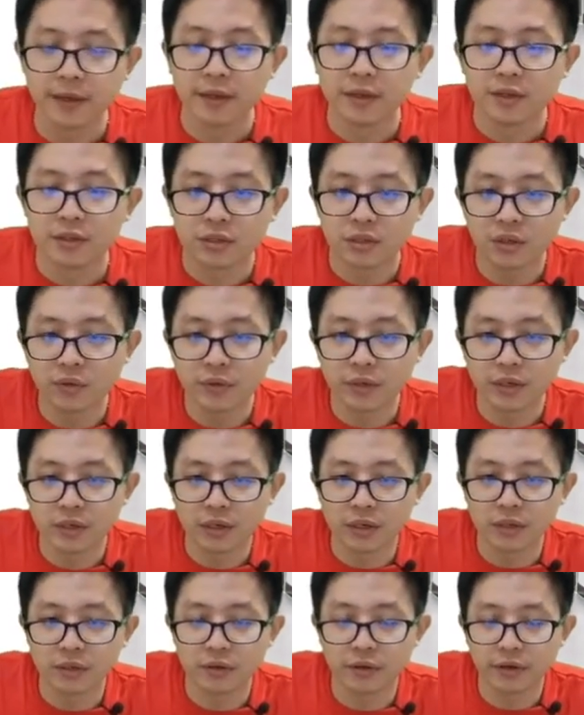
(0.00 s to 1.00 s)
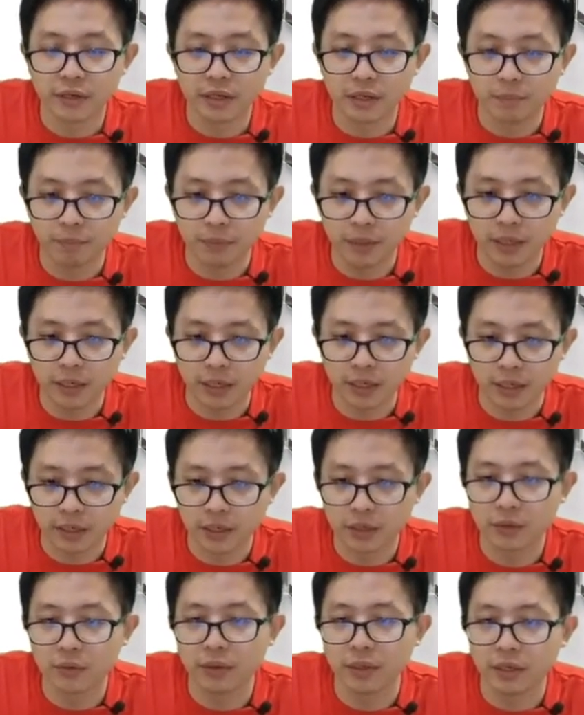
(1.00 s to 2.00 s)
so we got already p and
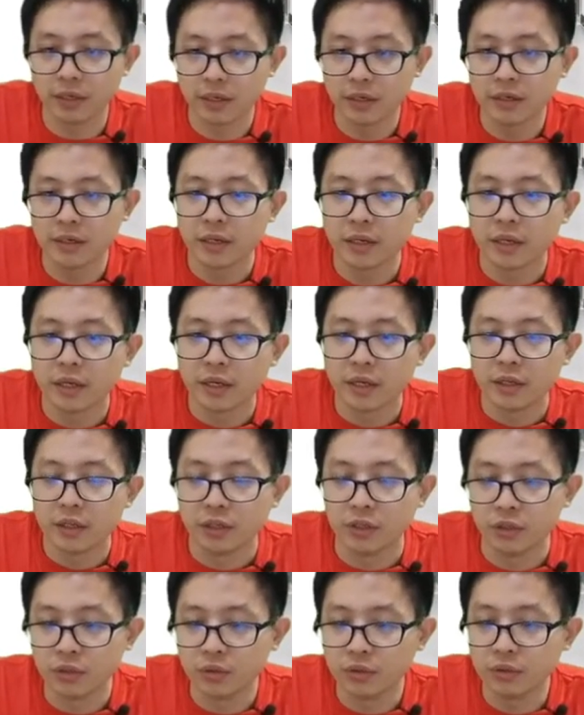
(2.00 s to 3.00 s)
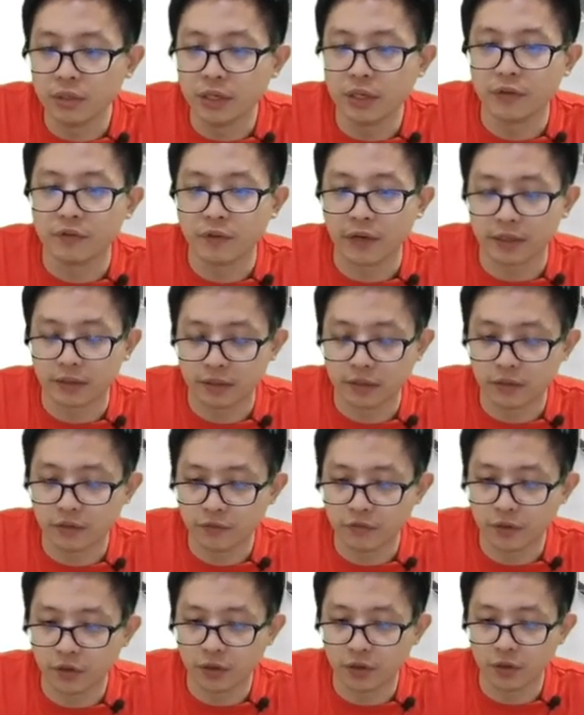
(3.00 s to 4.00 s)
q in unit vector
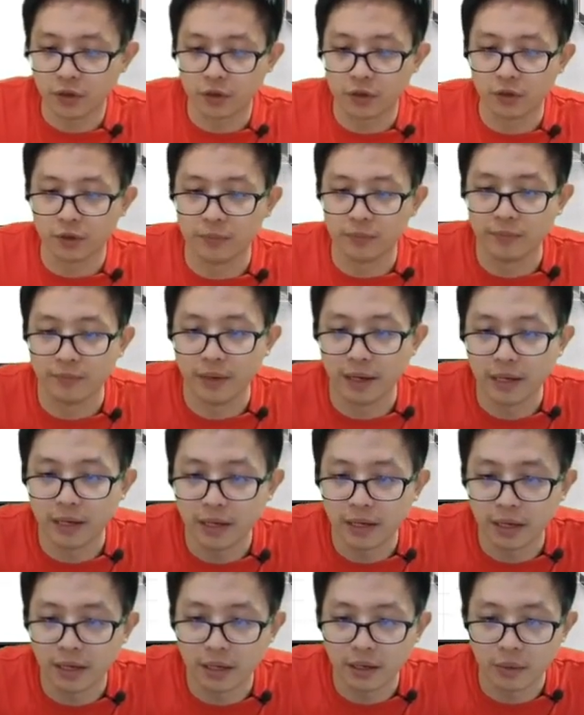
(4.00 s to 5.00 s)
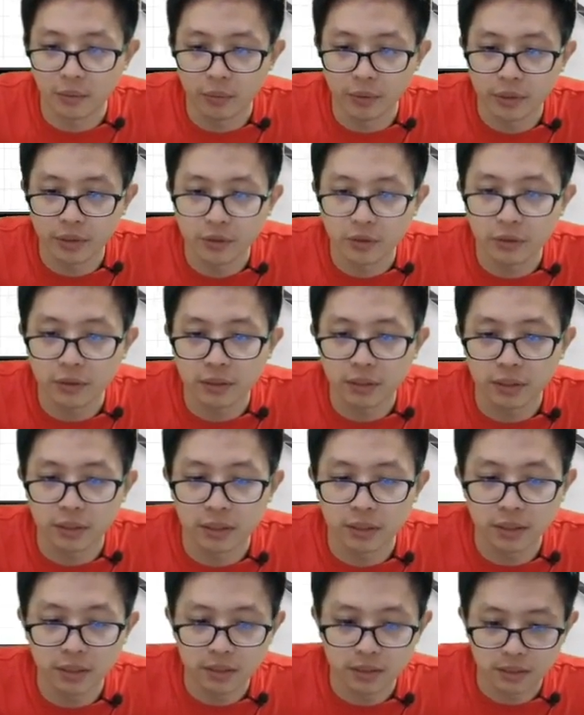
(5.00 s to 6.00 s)
form ah we call
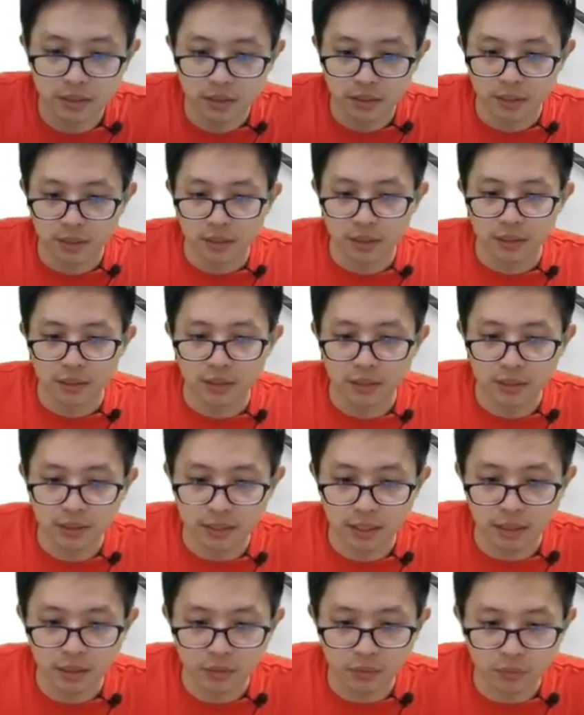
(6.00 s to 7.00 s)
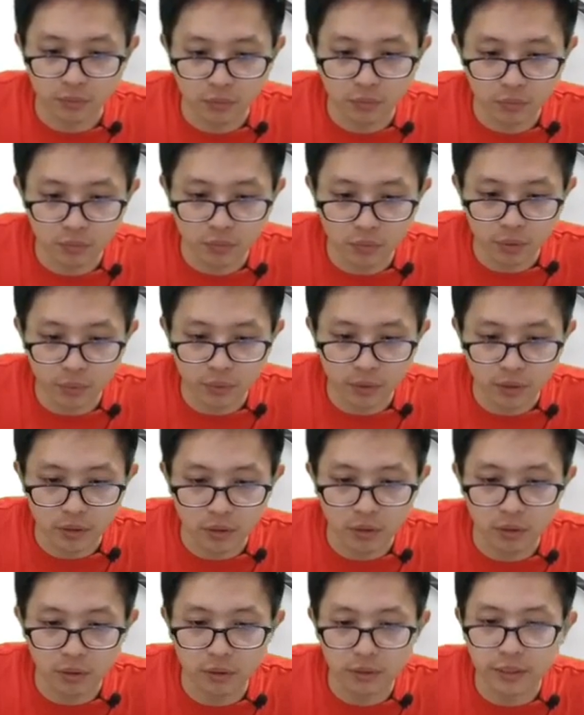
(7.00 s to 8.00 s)
this these are what we
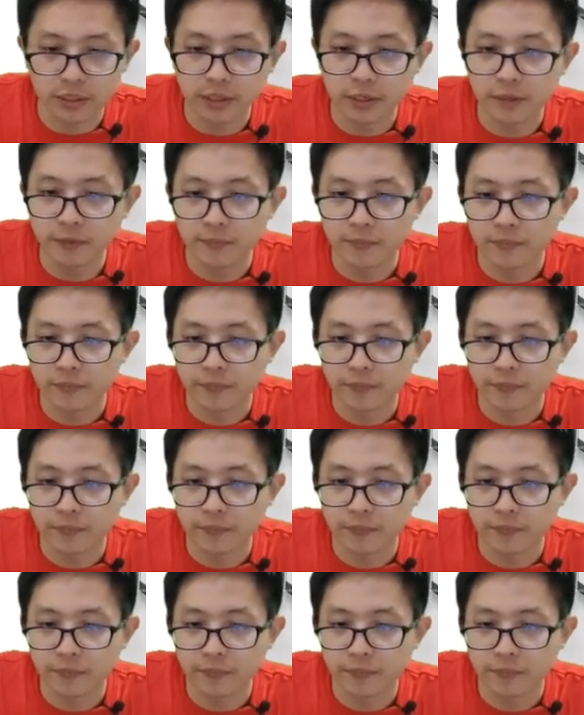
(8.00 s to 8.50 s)
call the